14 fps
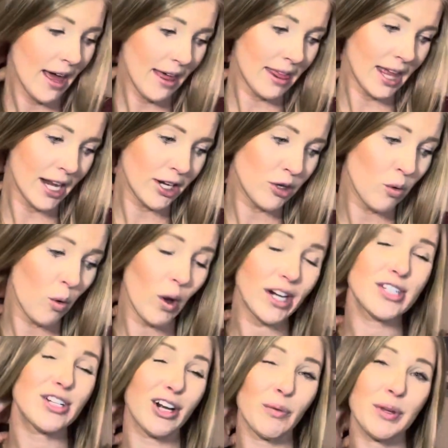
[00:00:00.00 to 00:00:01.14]
Then you want to
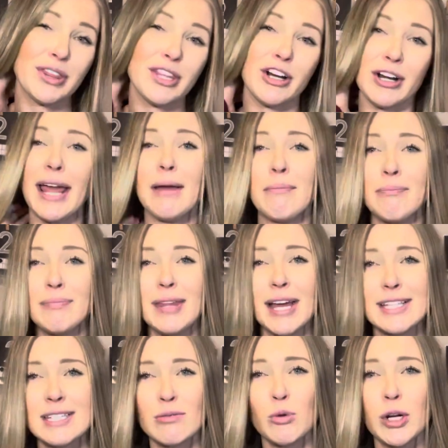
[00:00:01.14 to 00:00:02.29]
start with their name.
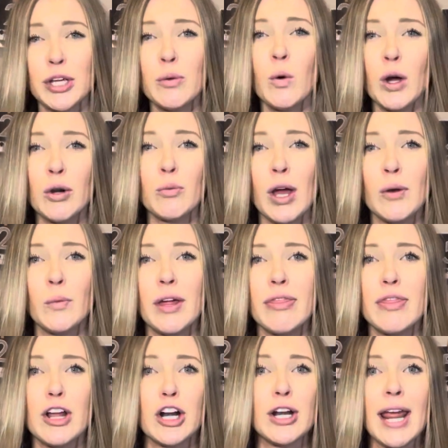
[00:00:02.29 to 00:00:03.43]
That's where you want to run with
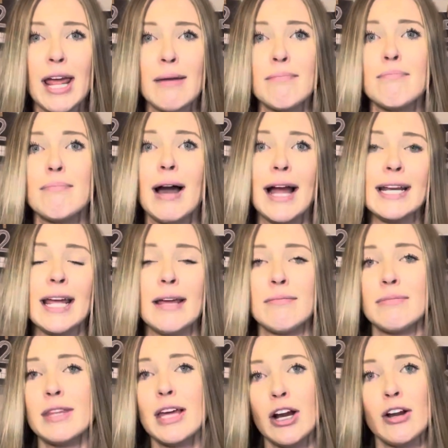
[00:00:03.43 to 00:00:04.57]
their name, my name,
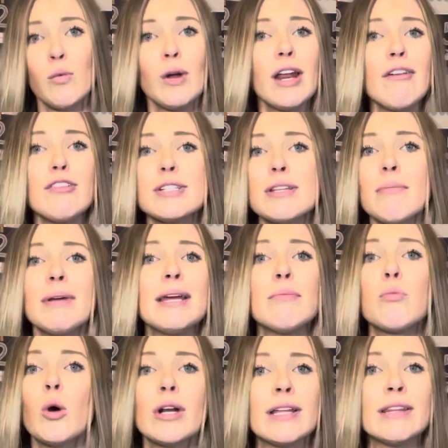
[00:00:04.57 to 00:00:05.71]
their whatever, somebody
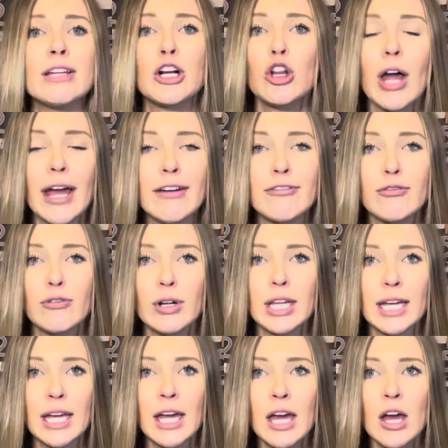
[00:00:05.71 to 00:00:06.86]
important in their life really,